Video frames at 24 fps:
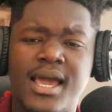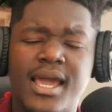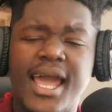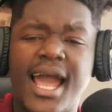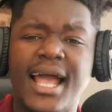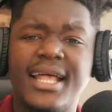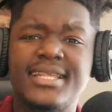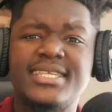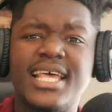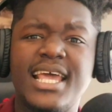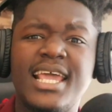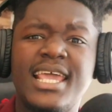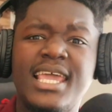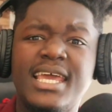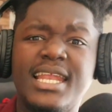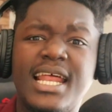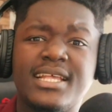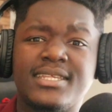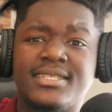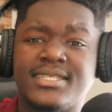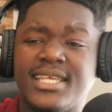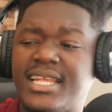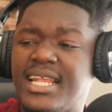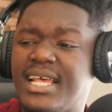God said, he
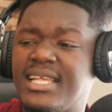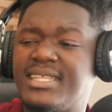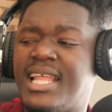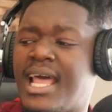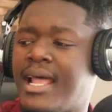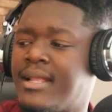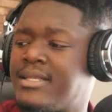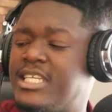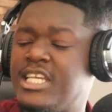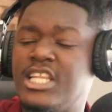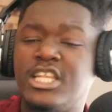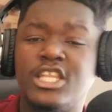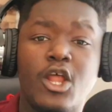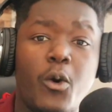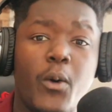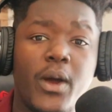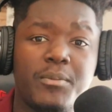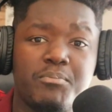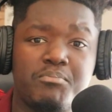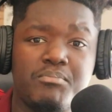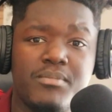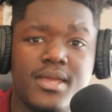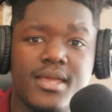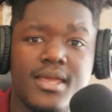that said that he
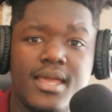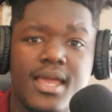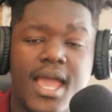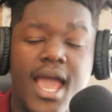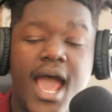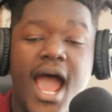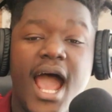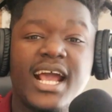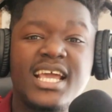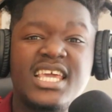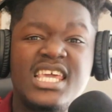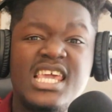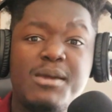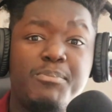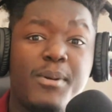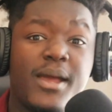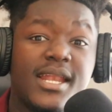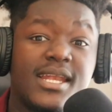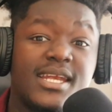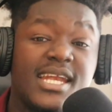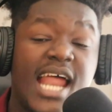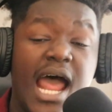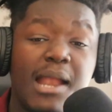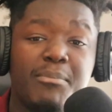knoweth me and
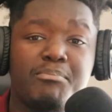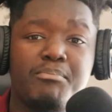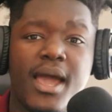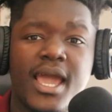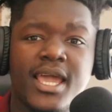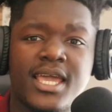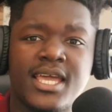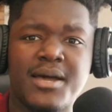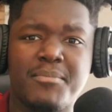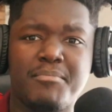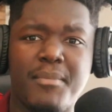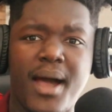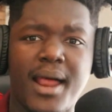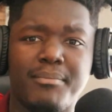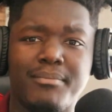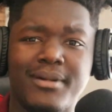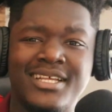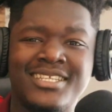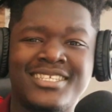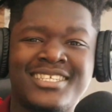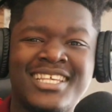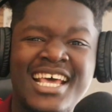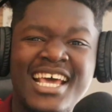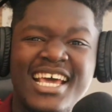keepeth not my
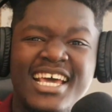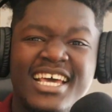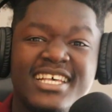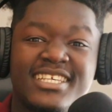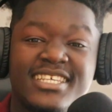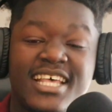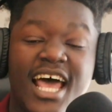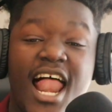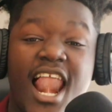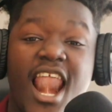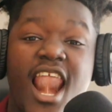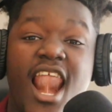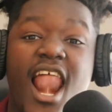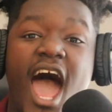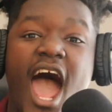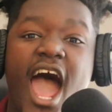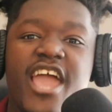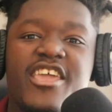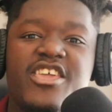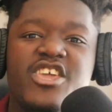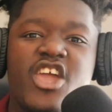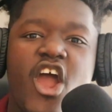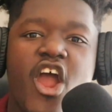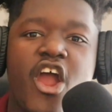commandments is a
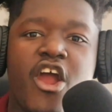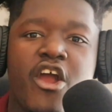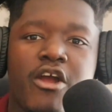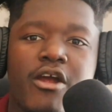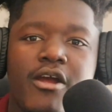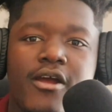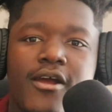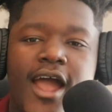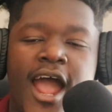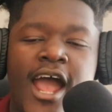liar,